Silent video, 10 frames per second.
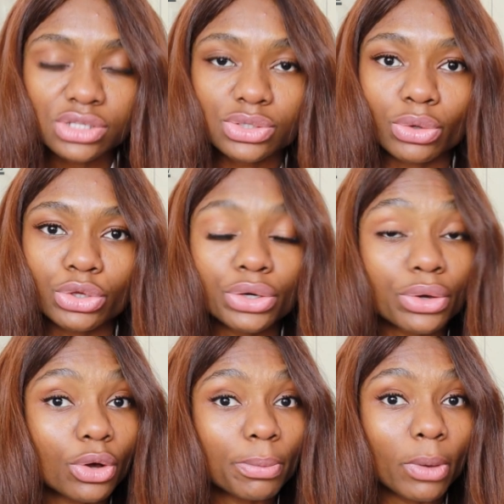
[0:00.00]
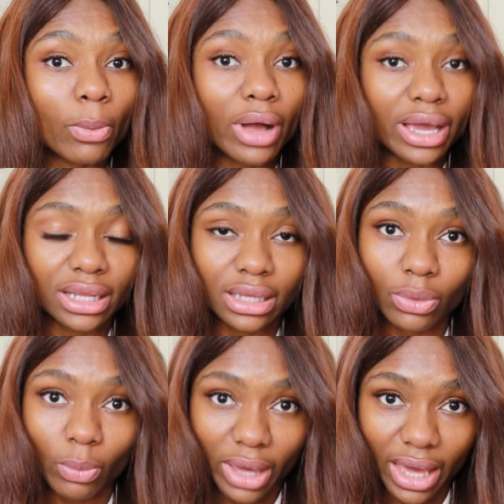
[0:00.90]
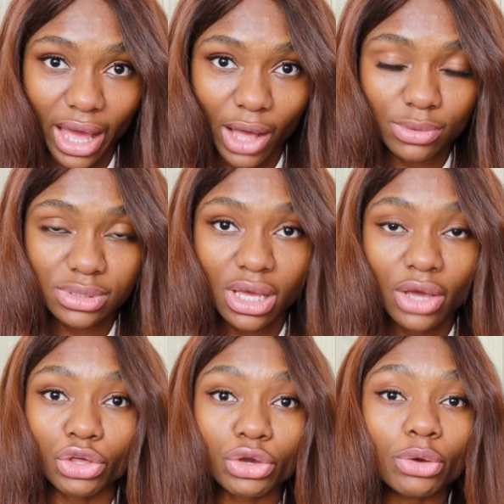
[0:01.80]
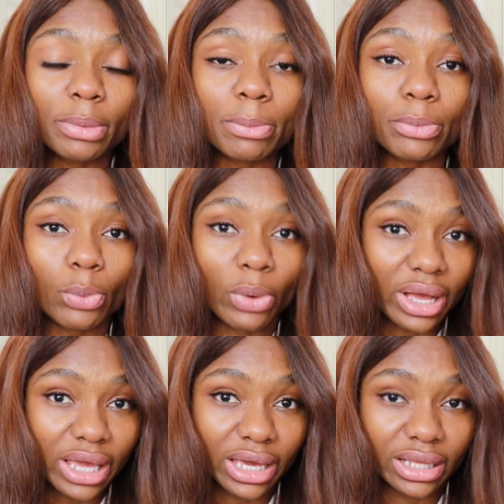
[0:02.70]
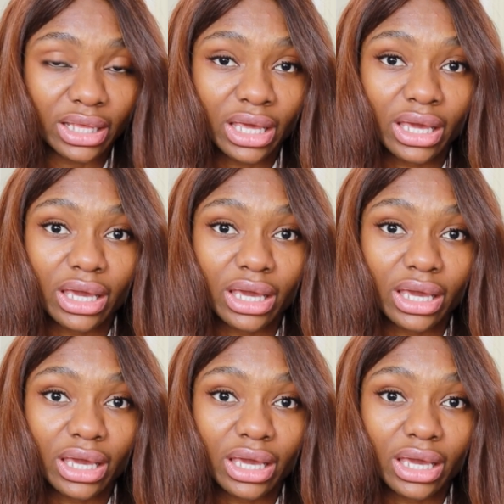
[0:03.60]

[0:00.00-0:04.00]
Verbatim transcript: So you could be working in the warehouse, you could be working